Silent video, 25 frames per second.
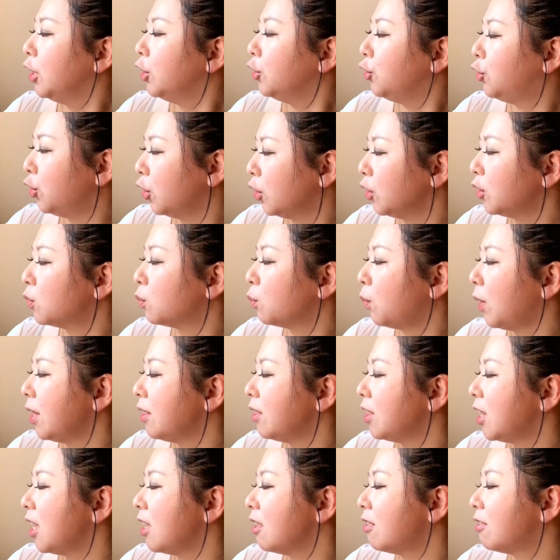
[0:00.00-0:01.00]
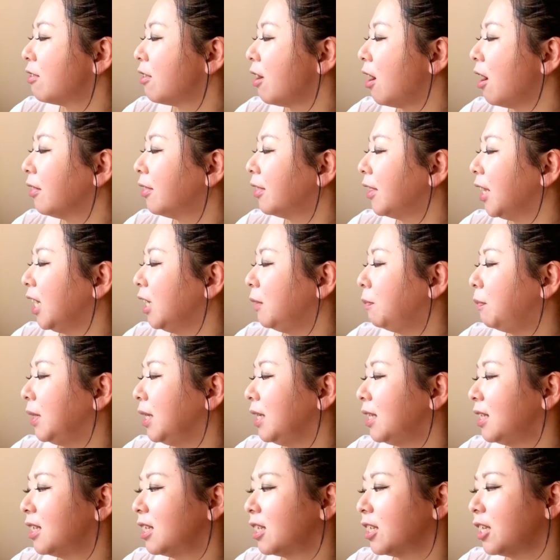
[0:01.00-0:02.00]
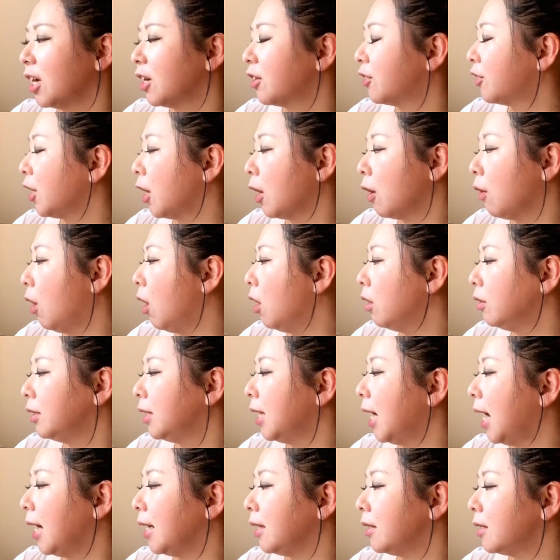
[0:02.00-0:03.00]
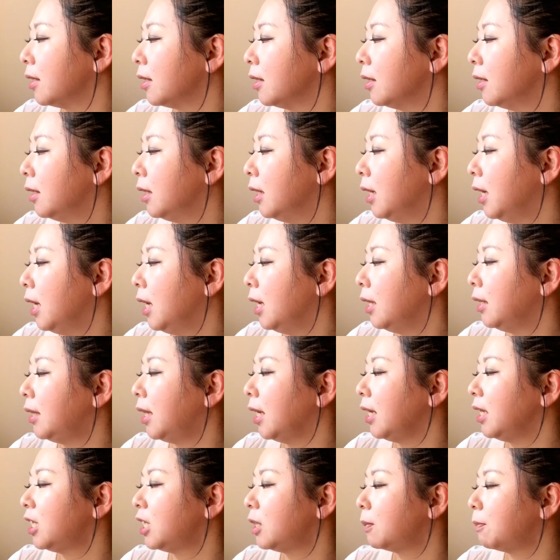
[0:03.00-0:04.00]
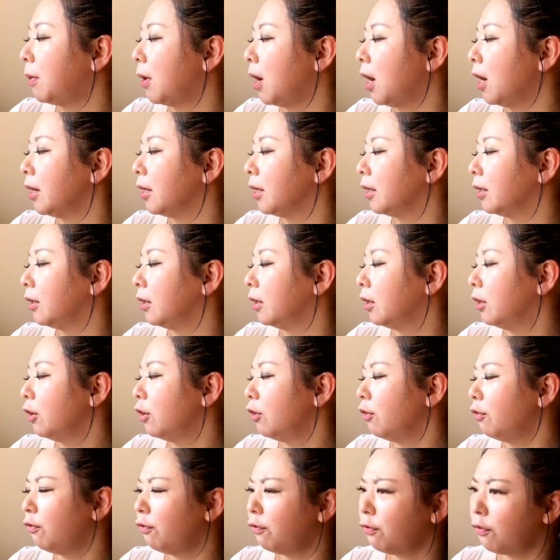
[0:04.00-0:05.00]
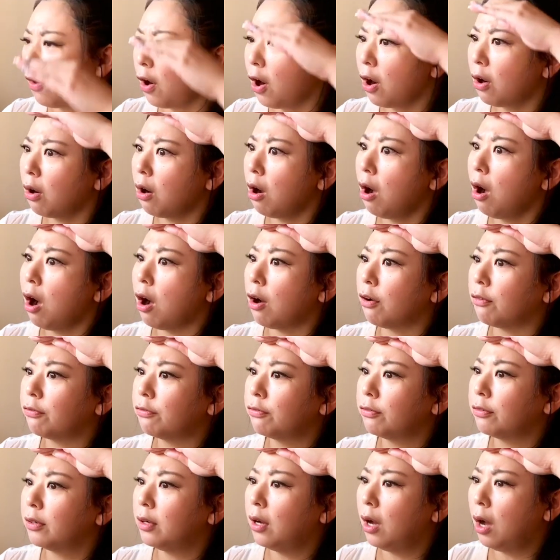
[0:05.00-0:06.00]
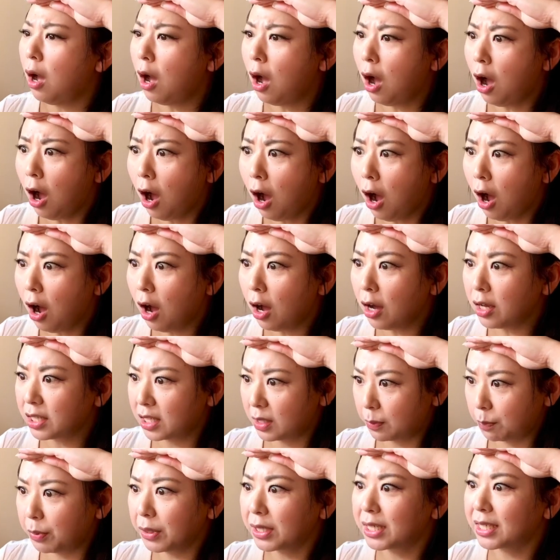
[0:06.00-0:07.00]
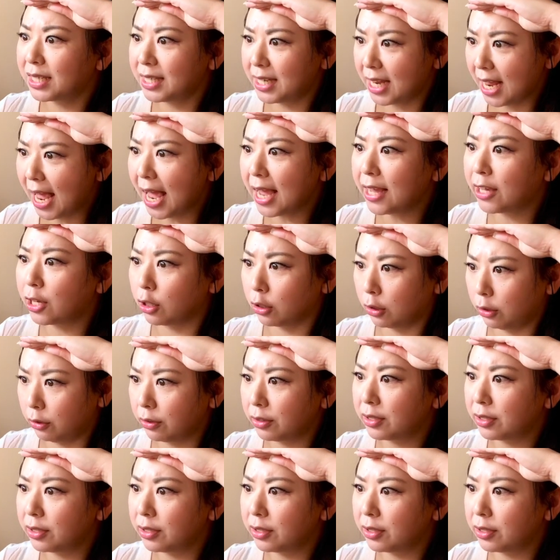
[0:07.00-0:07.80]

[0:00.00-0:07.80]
Just when they thought they'd be stuck there all night, they spotted, far off, a spectacular